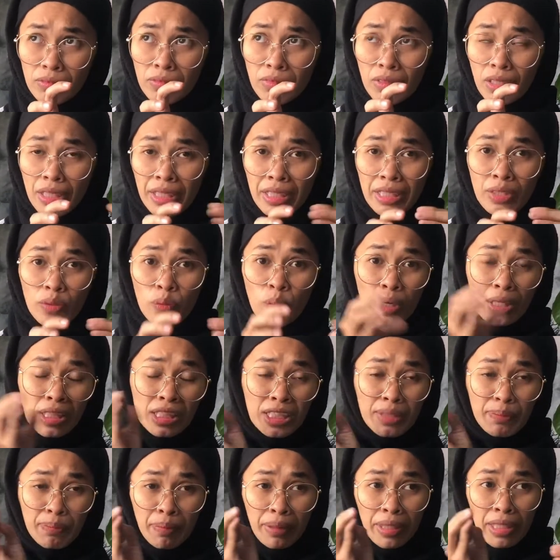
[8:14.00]
in one
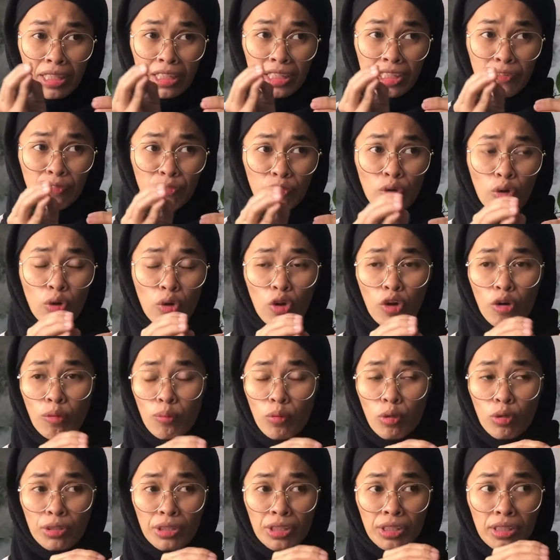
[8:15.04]
space for
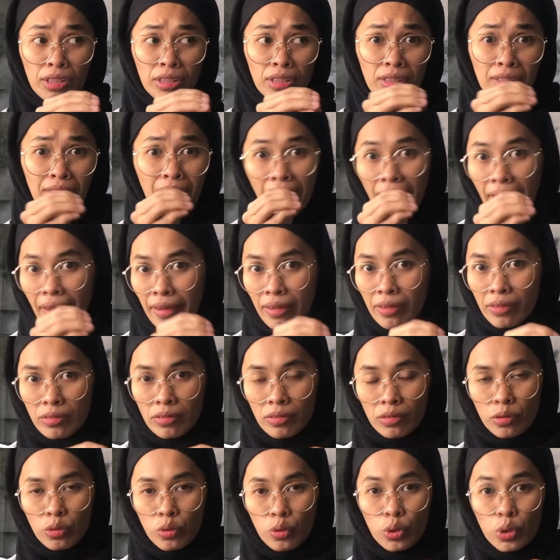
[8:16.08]
almost 10
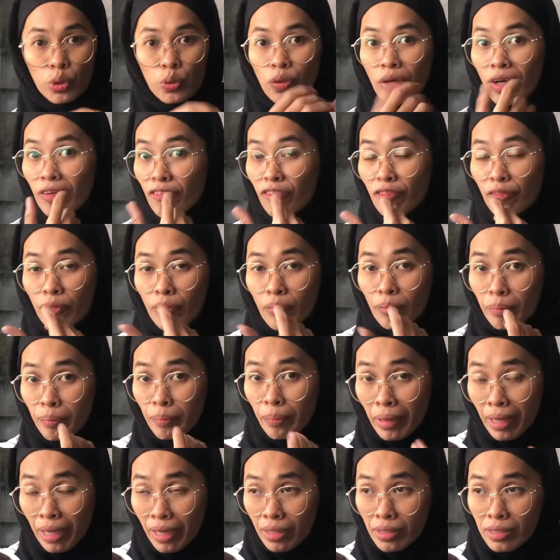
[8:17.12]
to 12
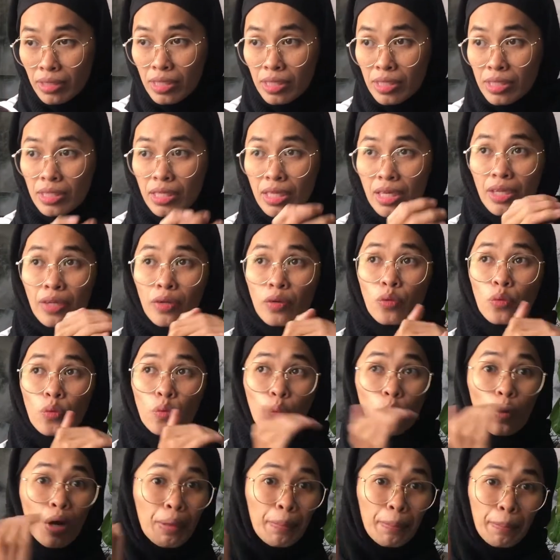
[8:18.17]
plants in
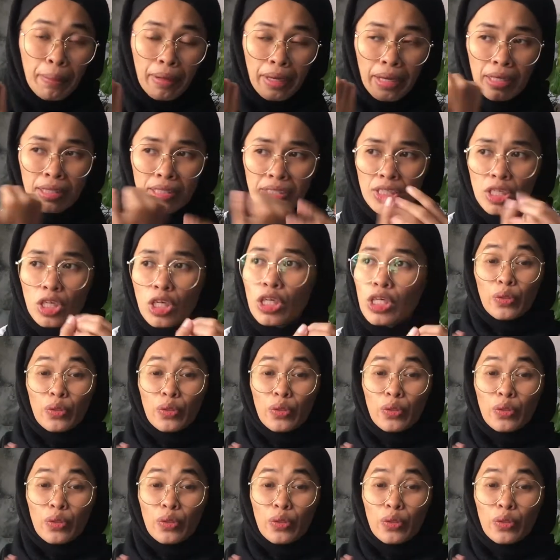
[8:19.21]
one place.